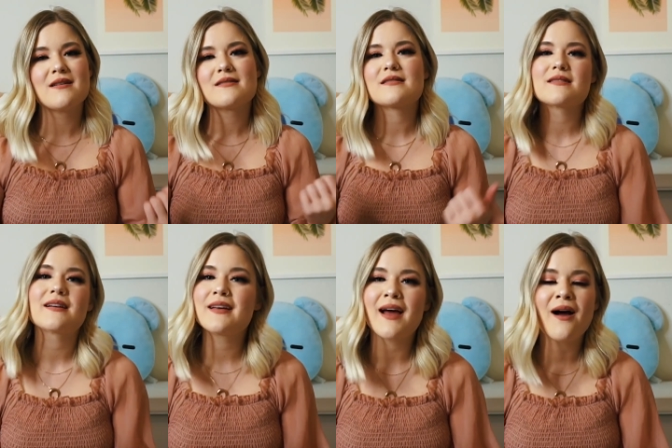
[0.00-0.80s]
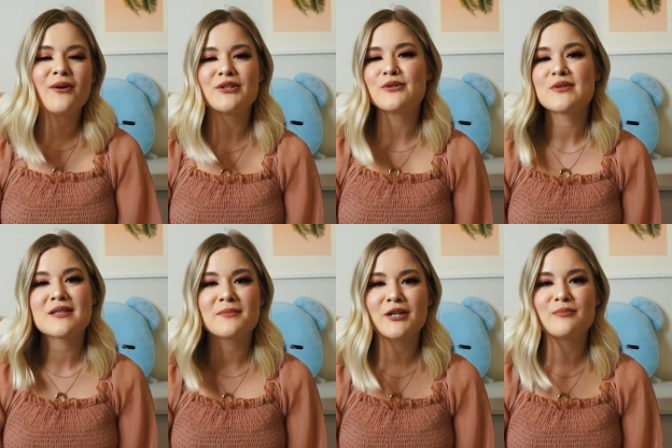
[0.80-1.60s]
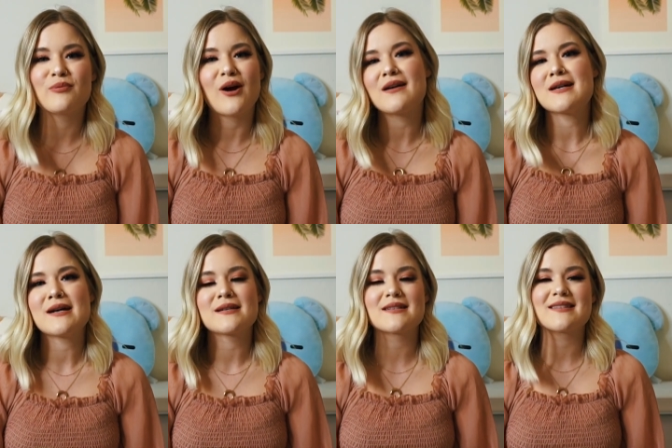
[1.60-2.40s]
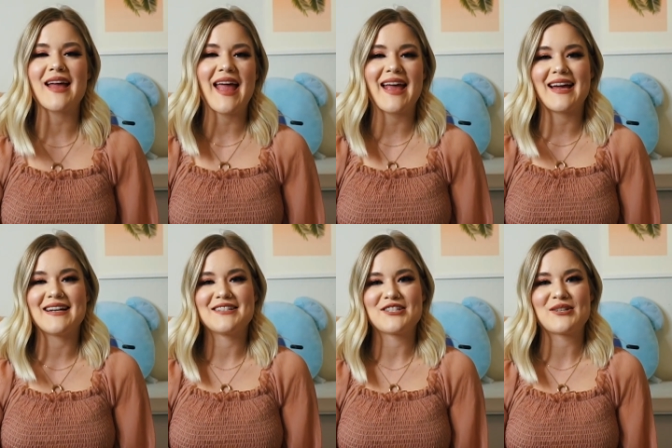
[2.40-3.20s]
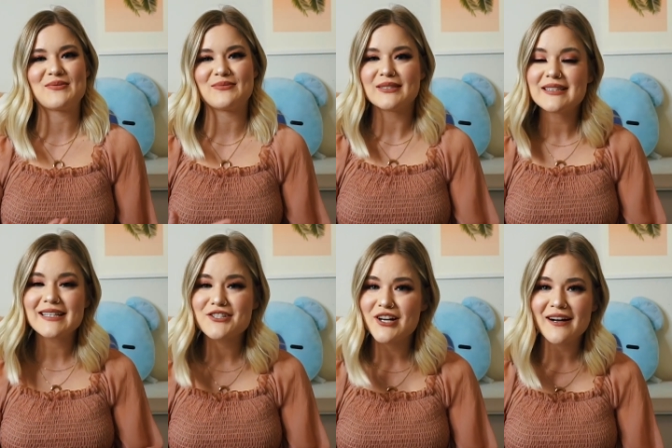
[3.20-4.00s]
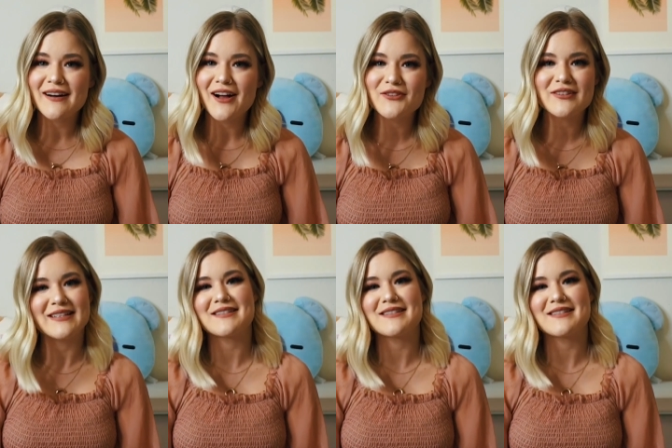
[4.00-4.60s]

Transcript: stick it out, use some good products, and really get your hair healthy.